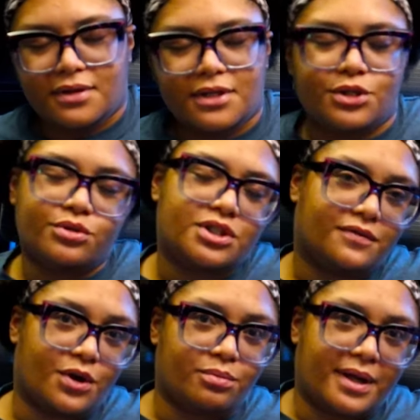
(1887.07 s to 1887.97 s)
the Duke should
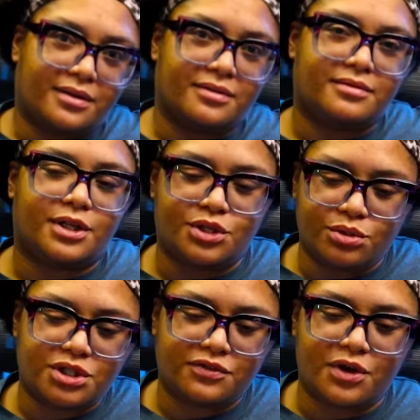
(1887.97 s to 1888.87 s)
have known better. The Duke
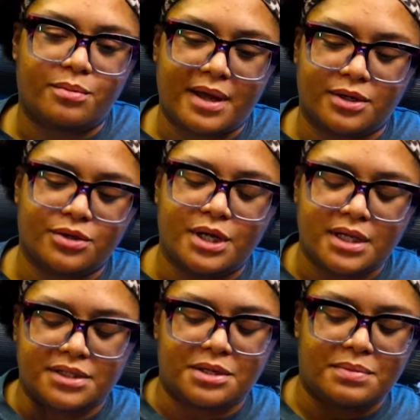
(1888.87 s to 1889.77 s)
should have known better
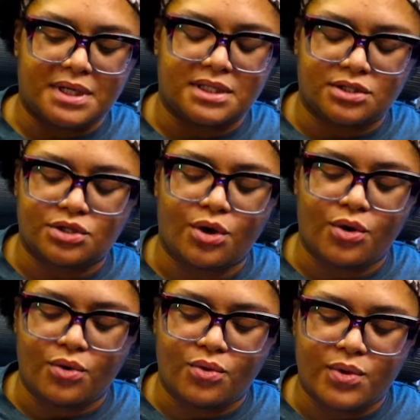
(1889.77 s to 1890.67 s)
to be
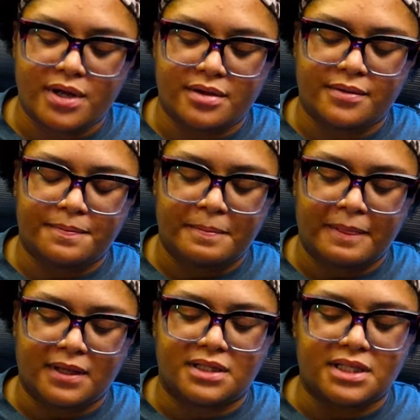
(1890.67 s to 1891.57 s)
so
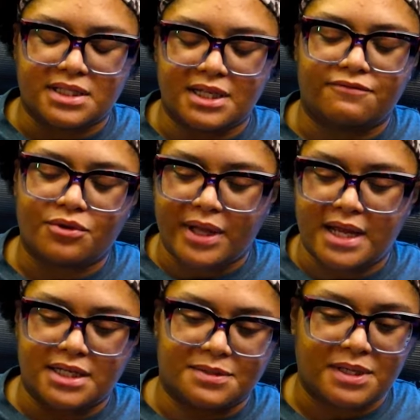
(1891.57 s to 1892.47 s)
deceitful
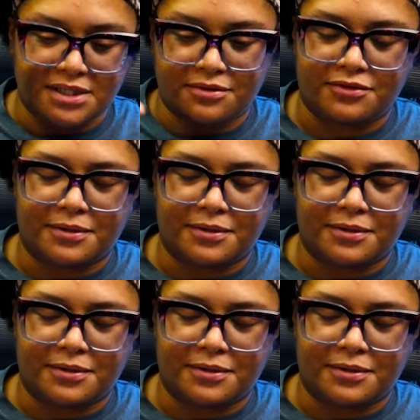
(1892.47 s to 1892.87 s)
and dismissive.